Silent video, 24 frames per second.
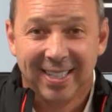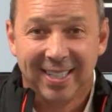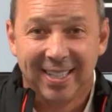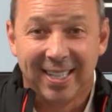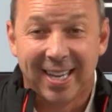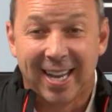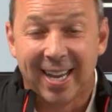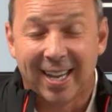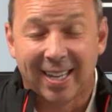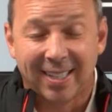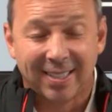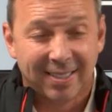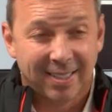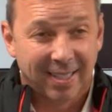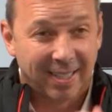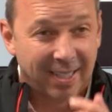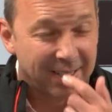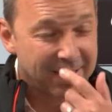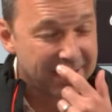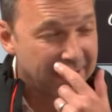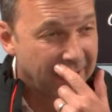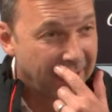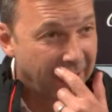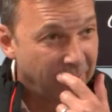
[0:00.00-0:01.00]

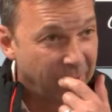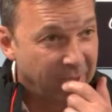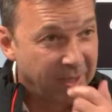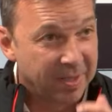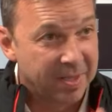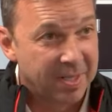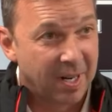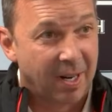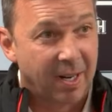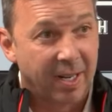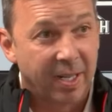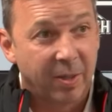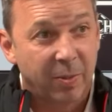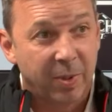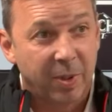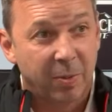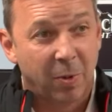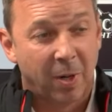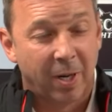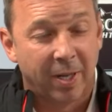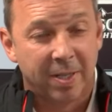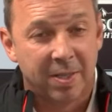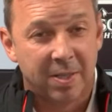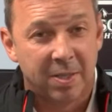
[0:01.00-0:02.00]
Yeah, sorry I'm a little tardy. We
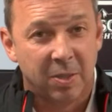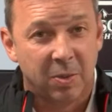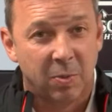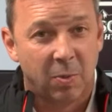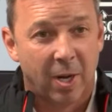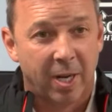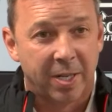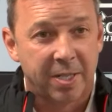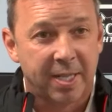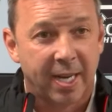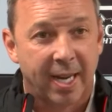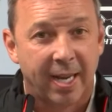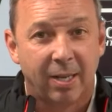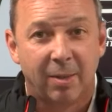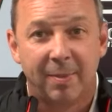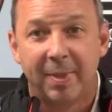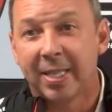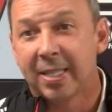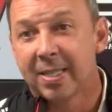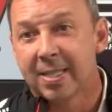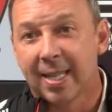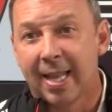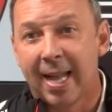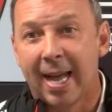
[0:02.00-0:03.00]
wanted to watch Kyle
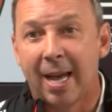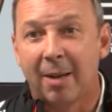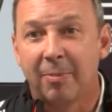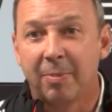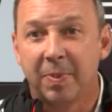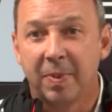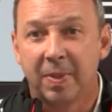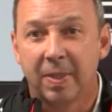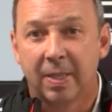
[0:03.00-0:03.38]
make his lap